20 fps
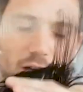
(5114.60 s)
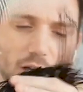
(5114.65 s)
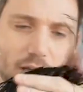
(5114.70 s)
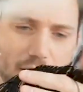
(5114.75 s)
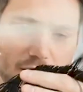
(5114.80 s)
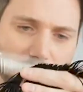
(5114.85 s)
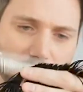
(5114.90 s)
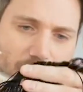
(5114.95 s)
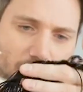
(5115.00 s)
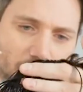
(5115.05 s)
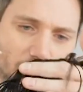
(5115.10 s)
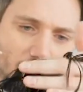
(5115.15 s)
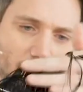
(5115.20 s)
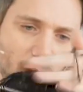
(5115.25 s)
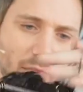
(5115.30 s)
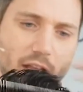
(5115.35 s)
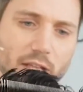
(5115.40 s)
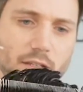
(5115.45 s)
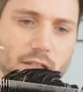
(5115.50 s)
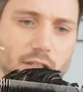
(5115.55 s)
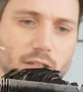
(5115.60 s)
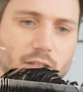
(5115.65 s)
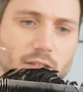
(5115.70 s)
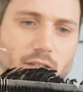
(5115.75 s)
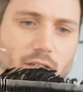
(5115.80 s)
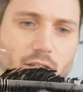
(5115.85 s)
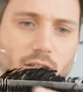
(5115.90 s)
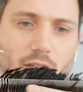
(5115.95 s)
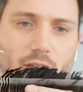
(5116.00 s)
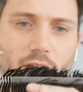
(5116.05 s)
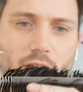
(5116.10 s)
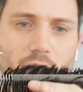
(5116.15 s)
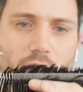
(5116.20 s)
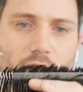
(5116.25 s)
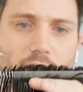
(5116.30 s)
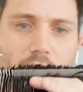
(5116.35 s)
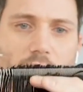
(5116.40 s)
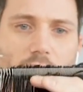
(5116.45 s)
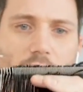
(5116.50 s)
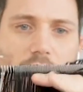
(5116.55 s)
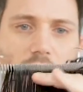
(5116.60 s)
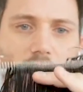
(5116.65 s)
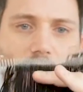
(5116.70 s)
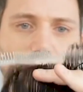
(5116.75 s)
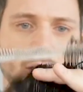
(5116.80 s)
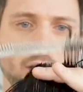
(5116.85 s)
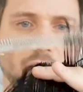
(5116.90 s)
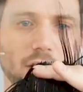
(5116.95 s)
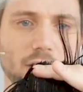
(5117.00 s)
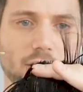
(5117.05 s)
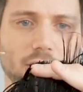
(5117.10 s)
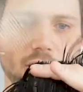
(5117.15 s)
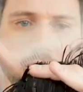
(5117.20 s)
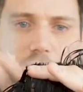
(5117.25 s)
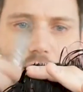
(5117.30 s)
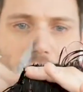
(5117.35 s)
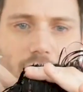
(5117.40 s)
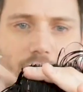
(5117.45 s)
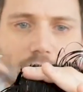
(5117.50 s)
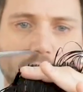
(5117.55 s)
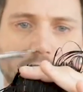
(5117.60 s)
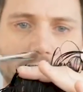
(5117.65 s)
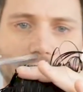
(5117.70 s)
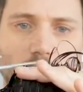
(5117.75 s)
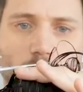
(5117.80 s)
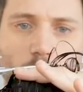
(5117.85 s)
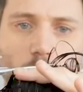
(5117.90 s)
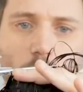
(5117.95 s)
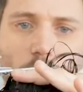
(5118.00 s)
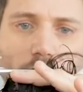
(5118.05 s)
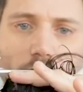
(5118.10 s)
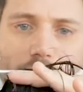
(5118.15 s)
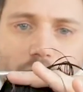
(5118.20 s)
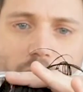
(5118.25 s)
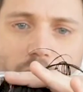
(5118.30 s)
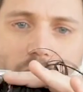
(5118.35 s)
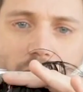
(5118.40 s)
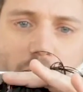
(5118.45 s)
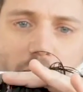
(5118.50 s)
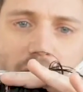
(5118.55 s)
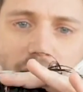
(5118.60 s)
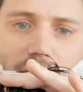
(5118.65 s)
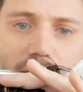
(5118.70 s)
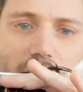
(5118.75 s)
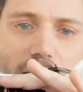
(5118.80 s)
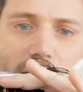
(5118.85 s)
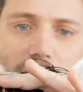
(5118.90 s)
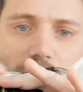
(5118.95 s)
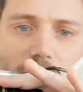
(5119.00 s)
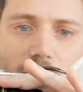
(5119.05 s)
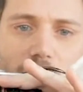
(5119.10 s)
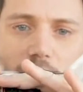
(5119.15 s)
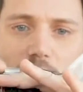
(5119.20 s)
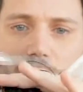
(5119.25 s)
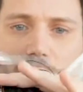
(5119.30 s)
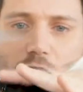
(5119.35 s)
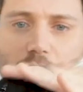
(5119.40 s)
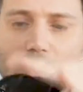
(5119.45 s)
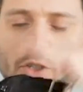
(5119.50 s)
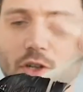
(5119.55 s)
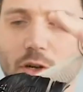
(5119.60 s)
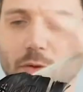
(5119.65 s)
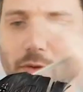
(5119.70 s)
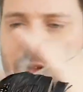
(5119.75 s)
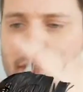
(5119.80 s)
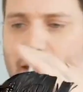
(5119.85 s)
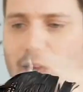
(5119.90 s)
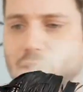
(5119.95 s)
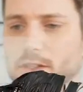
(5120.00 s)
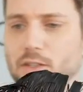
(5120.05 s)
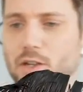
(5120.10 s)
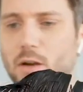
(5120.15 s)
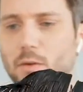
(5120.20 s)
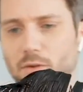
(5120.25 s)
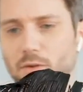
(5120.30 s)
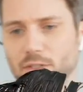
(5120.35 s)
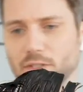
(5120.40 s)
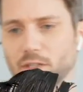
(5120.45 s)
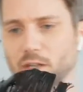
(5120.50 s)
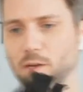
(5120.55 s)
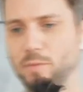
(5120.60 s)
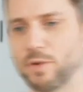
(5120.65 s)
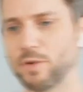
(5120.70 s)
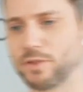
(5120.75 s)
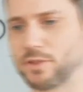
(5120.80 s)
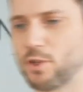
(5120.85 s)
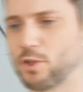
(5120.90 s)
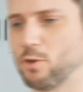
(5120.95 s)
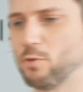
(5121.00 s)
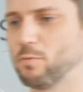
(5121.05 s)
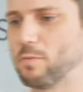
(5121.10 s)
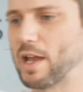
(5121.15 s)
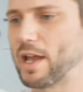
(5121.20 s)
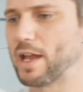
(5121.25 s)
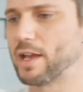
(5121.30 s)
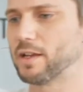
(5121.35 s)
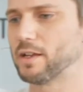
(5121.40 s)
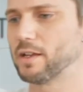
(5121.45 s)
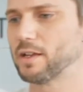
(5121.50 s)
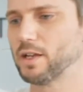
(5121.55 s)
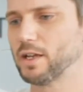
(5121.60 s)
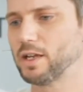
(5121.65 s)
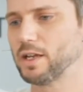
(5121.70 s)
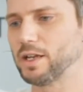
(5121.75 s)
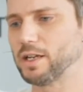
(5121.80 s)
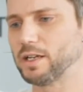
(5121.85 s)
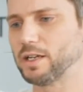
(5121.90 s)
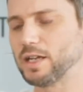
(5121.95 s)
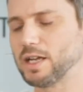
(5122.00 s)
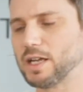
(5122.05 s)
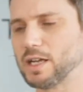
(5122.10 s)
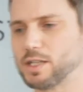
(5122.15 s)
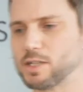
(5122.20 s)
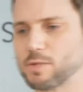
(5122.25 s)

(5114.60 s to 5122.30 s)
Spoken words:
entered my men's into the awards, my men's collection that I shot with Dan Thomas, and I put 2 men in each